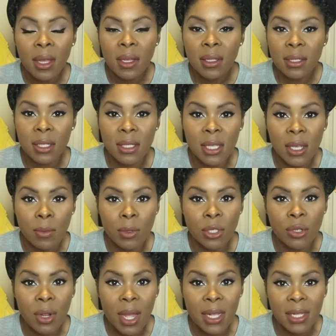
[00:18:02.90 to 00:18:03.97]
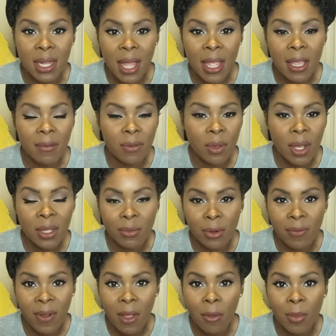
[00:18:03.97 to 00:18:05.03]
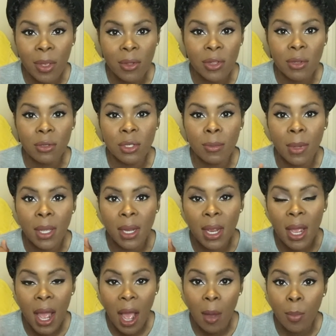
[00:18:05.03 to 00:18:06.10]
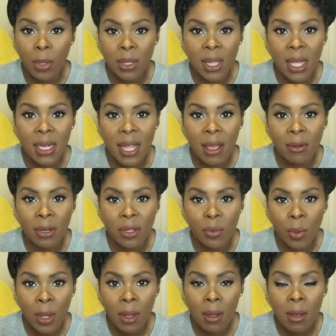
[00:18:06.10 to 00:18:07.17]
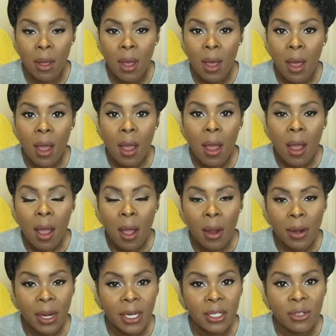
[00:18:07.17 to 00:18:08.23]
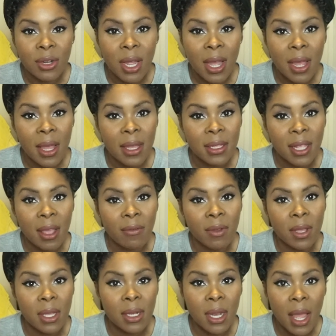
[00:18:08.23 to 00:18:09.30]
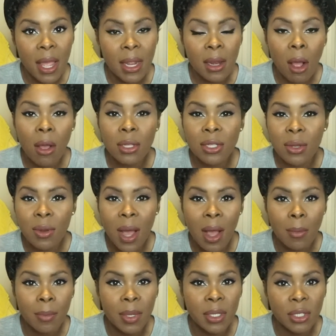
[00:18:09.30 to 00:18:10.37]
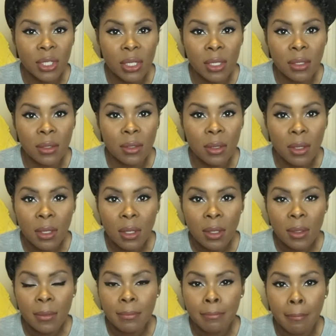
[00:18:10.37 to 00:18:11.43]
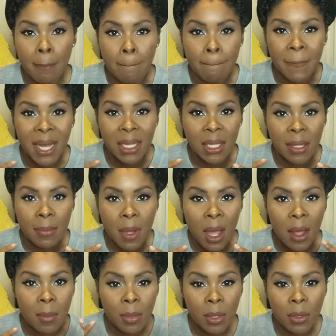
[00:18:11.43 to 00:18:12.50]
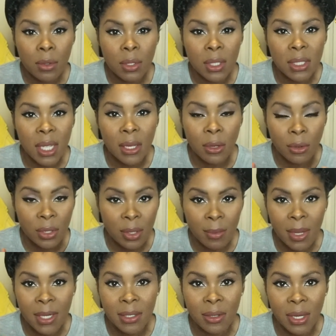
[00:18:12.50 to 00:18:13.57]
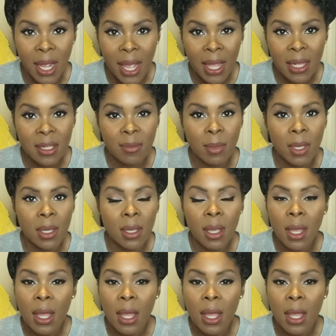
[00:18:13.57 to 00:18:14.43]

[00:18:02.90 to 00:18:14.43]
to see what you guys like. If you guys want to follow me on social media, I'll put that down as well. All right, you guys, have a good night. Also, I'll mention my lip combo, because I know somebody's going to ask me,